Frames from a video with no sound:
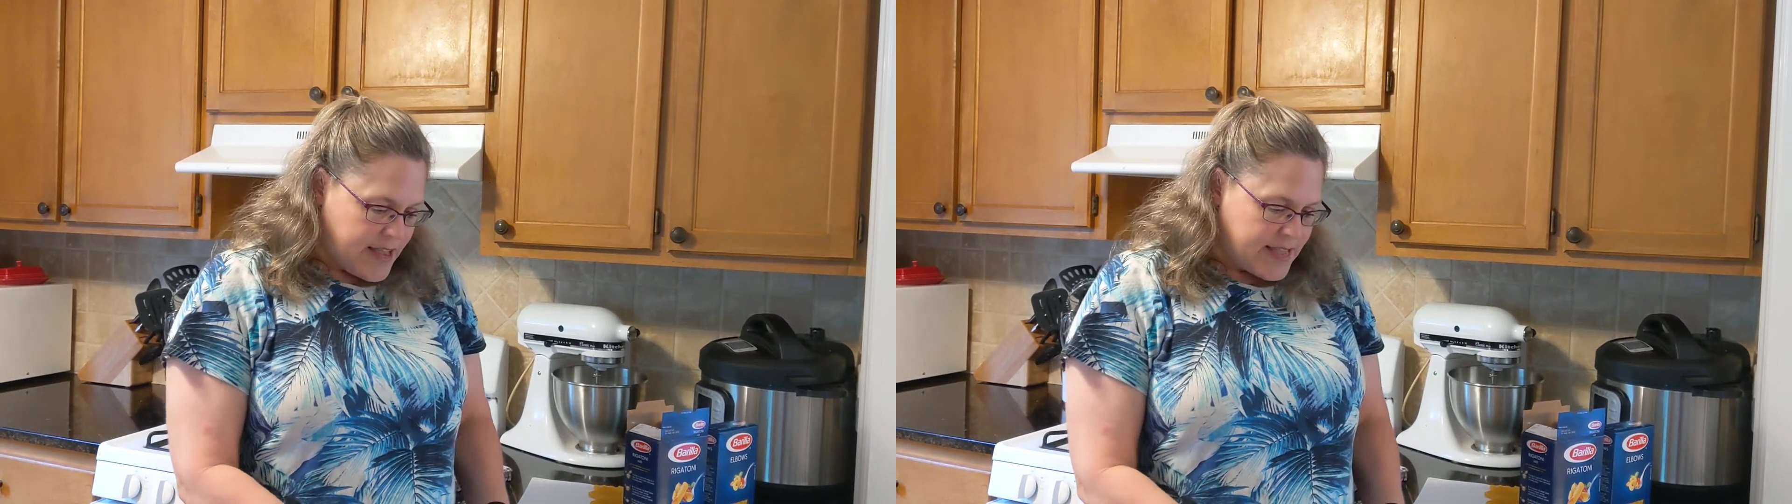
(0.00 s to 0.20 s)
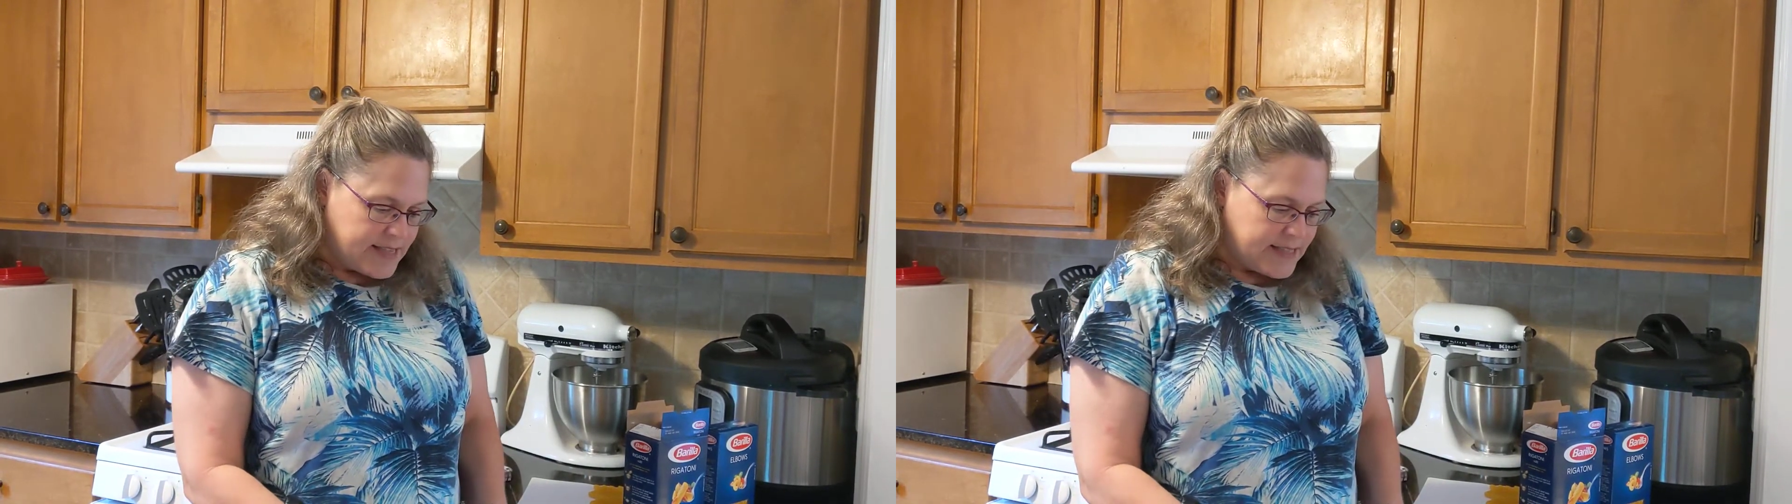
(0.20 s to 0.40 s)

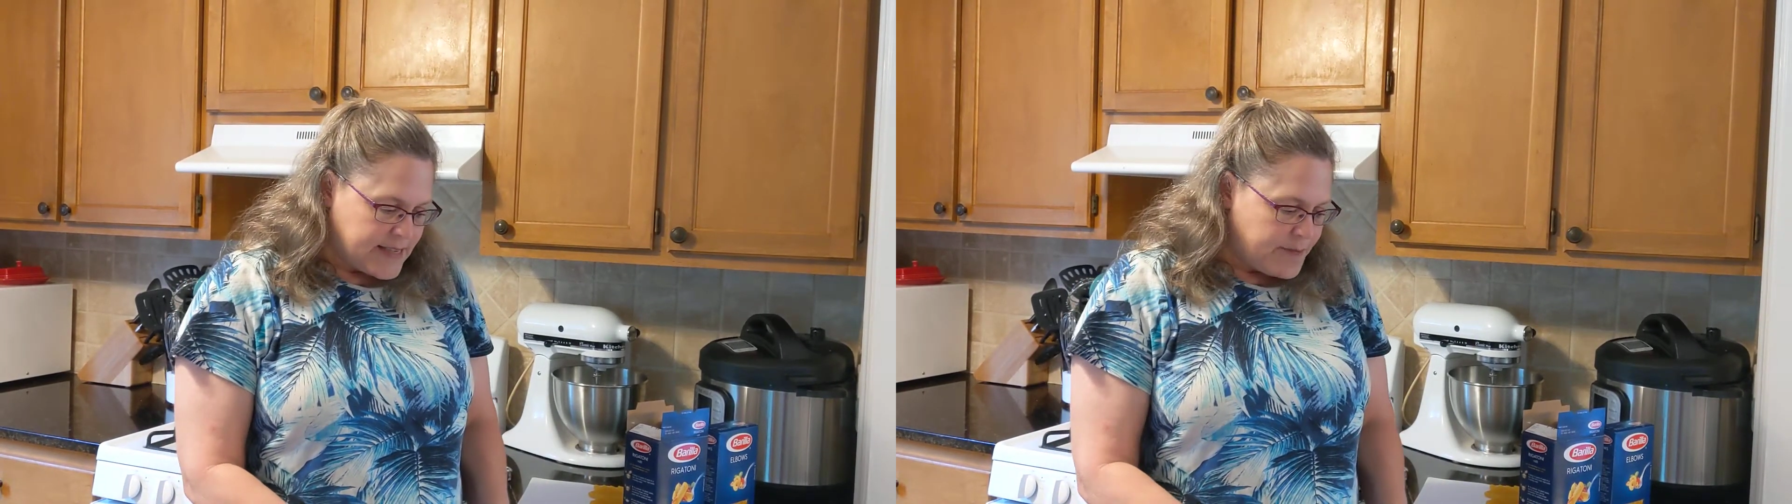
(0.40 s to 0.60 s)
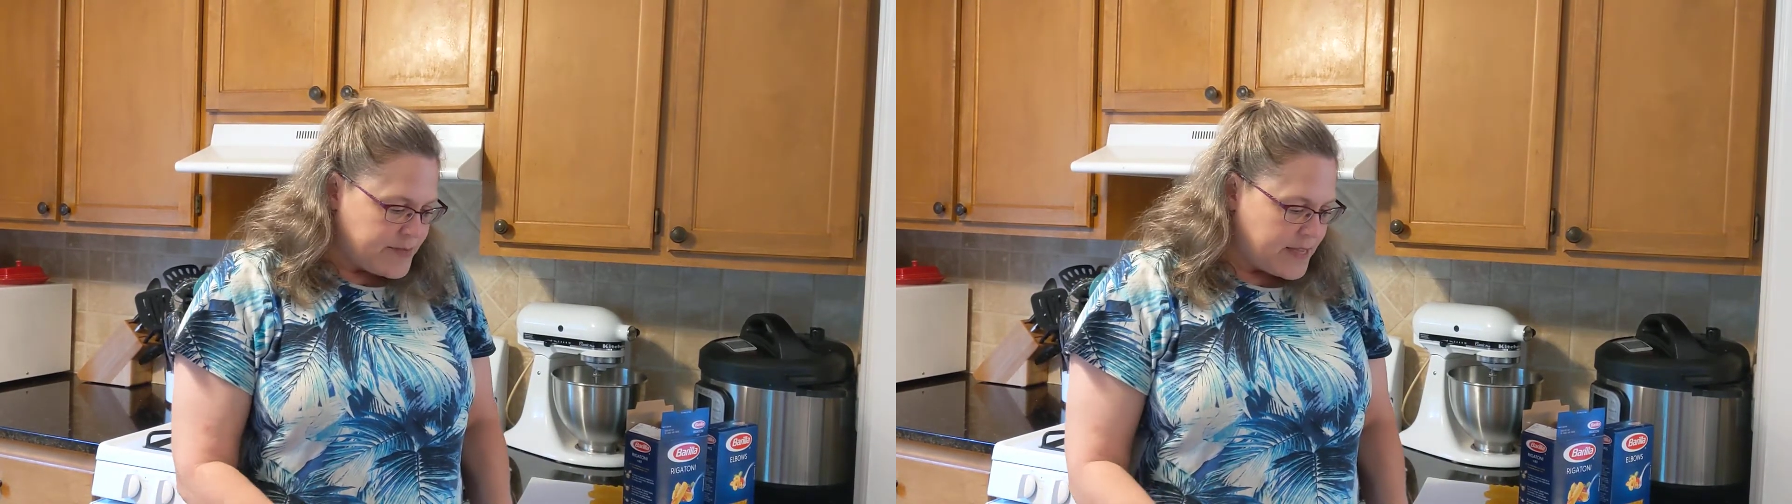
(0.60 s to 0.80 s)
is
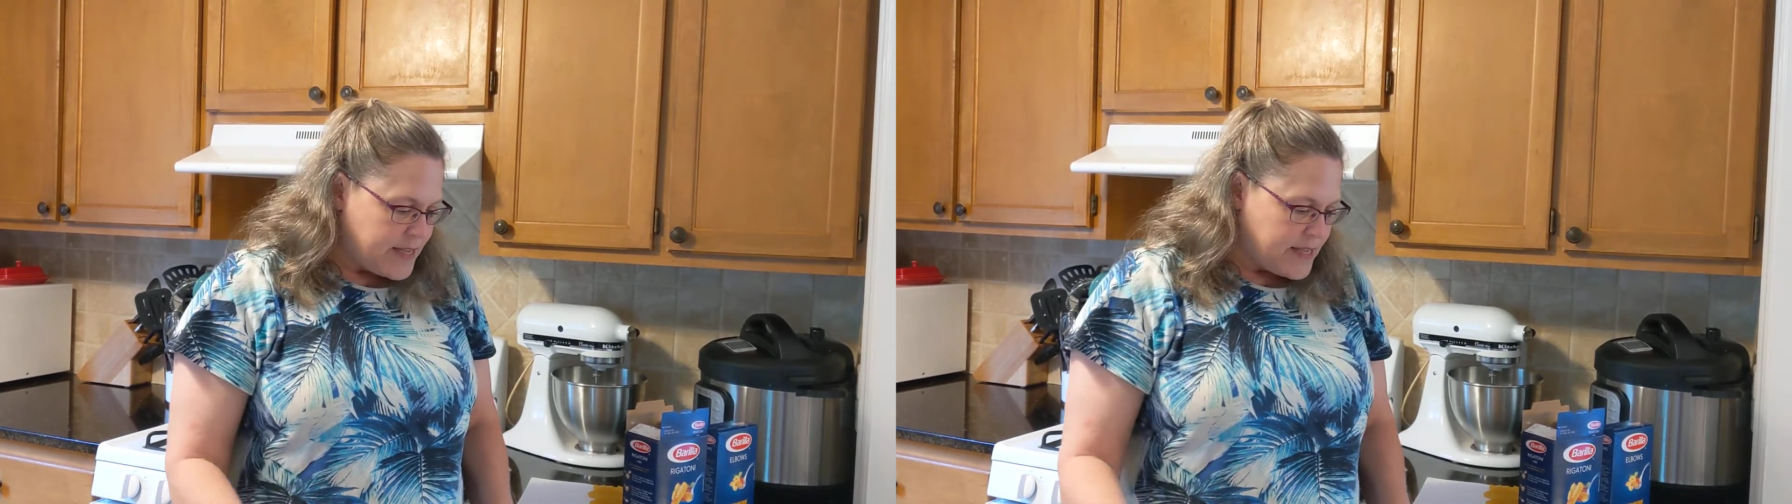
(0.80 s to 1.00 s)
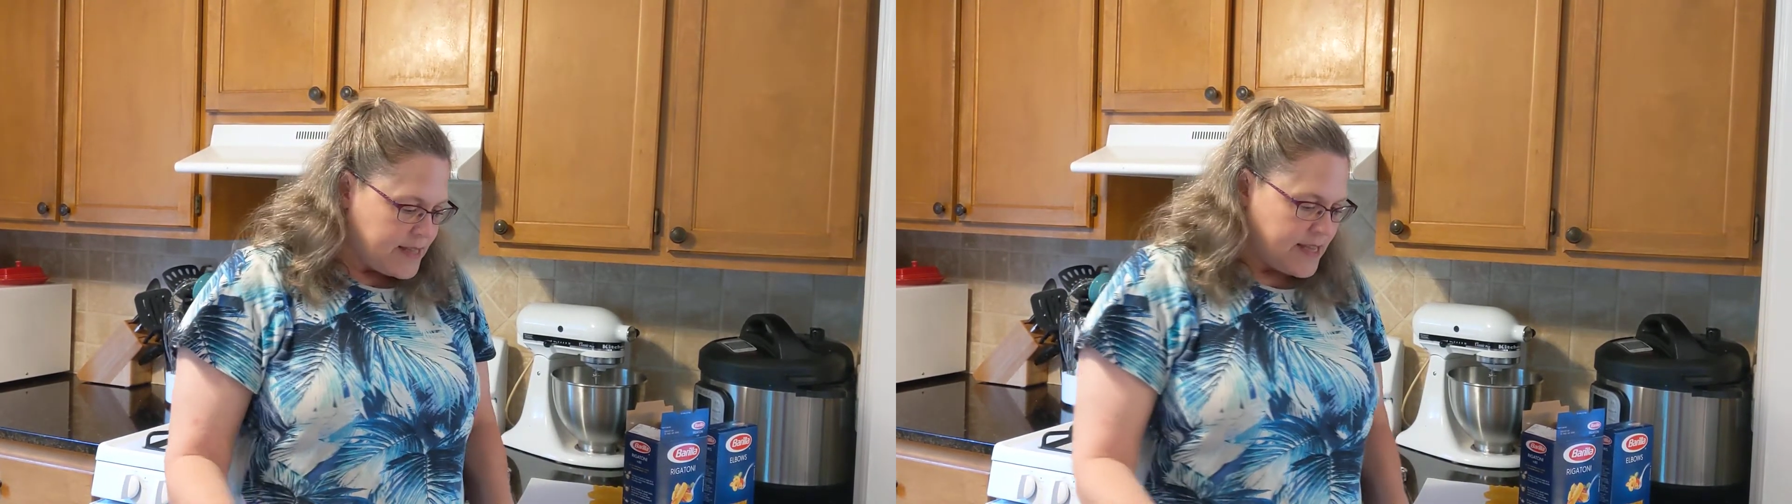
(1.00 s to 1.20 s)

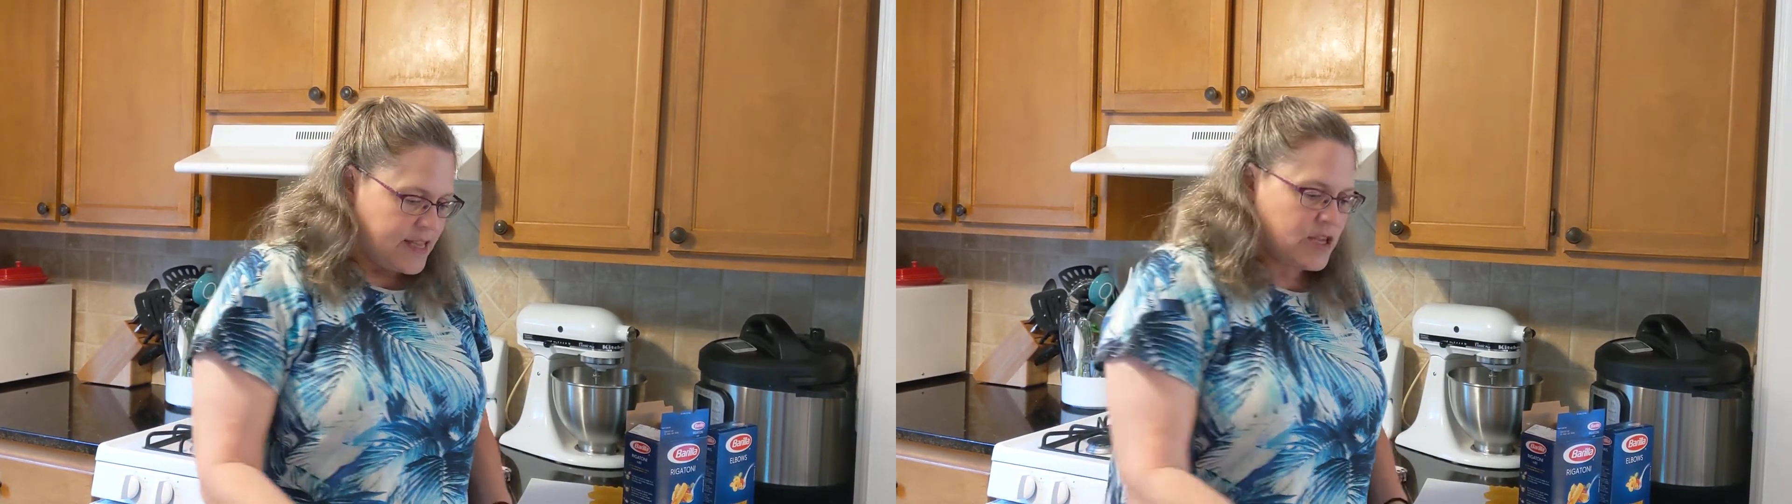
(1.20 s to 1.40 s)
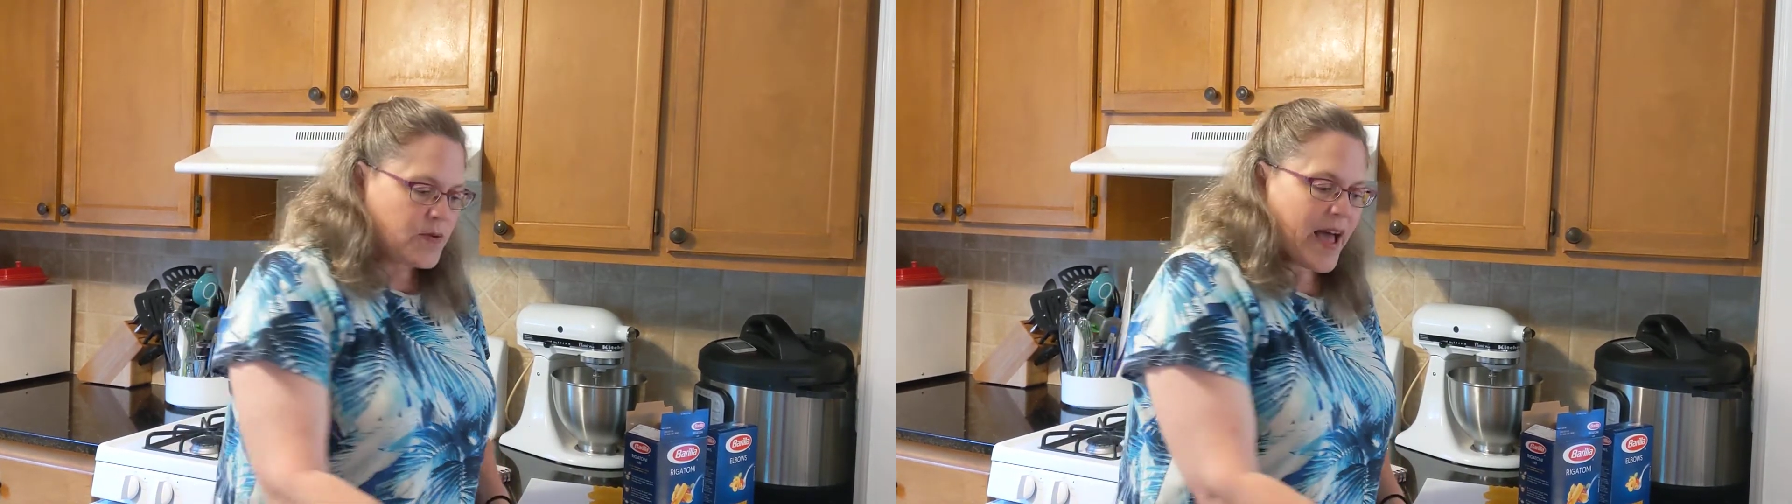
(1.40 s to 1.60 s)
something
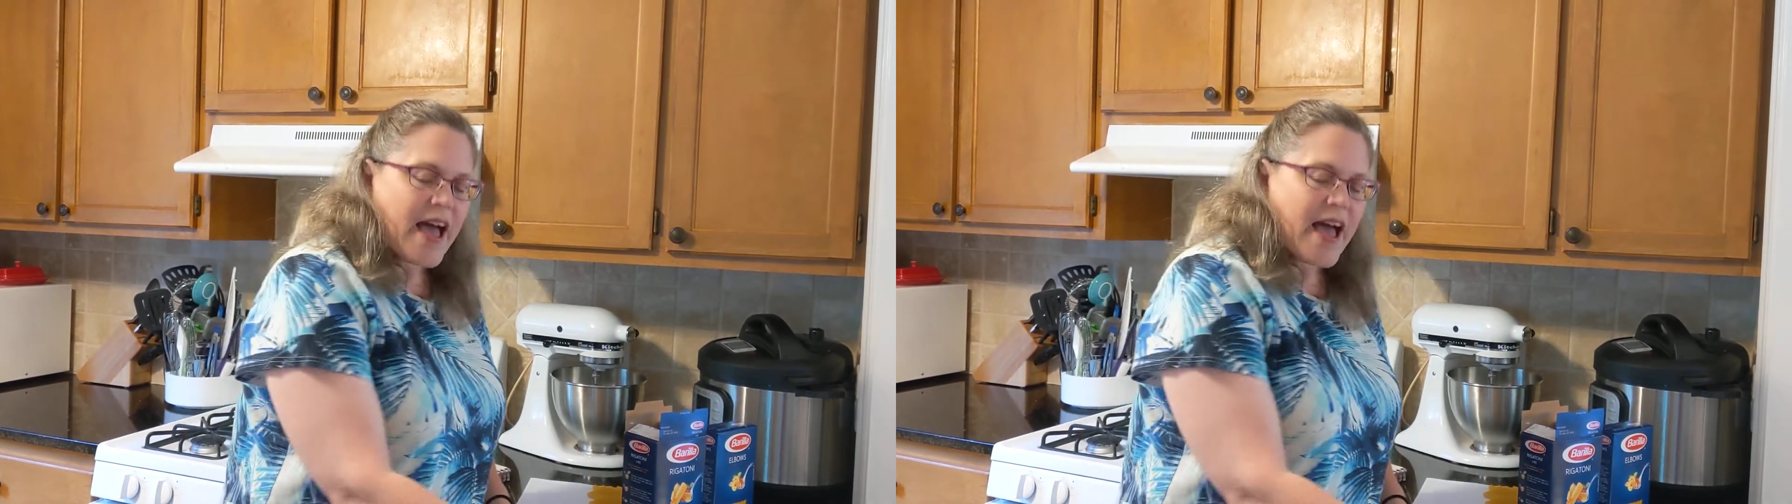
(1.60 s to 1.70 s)
that you